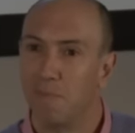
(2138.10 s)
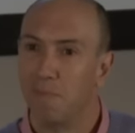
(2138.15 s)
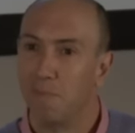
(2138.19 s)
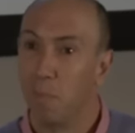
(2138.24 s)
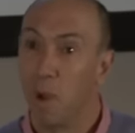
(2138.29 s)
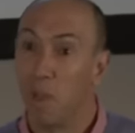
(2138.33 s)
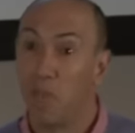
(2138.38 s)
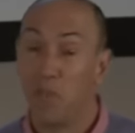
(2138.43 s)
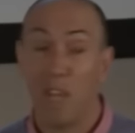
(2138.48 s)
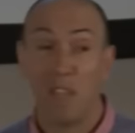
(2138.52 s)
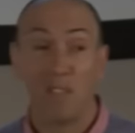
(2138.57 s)

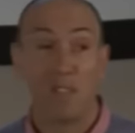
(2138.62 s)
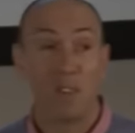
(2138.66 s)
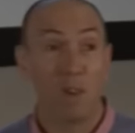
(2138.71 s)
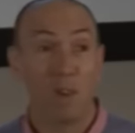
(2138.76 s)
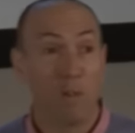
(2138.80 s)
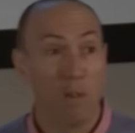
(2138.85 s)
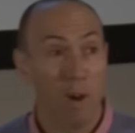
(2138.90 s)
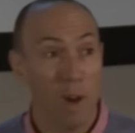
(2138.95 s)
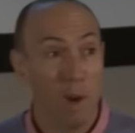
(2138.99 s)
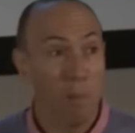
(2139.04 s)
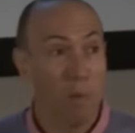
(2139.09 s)
But there's
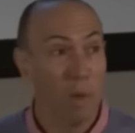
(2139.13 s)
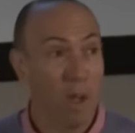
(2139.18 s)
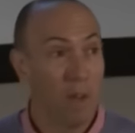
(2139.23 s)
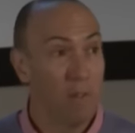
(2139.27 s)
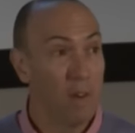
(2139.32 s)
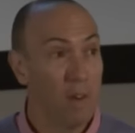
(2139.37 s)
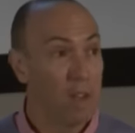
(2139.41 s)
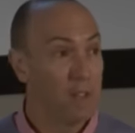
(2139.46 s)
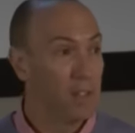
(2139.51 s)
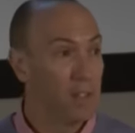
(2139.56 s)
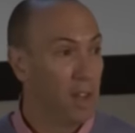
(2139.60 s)
incredible
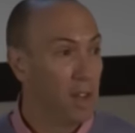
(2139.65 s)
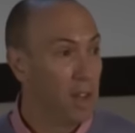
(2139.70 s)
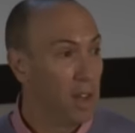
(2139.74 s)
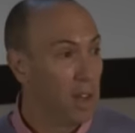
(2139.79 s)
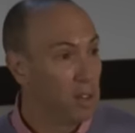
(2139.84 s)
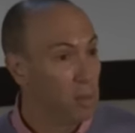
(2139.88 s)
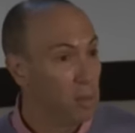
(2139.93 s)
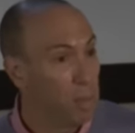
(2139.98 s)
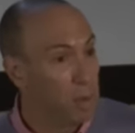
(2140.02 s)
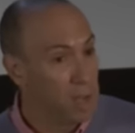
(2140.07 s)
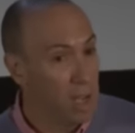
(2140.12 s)
evidence that you need
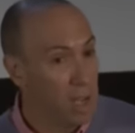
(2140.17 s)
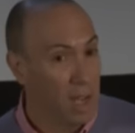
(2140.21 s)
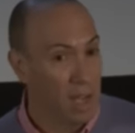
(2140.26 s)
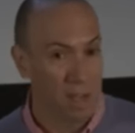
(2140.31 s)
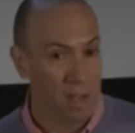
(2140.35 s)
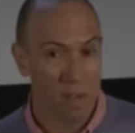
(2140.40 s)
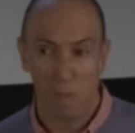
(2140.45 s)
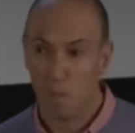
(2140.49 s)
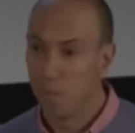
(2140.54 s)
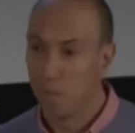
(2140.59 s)
to protect.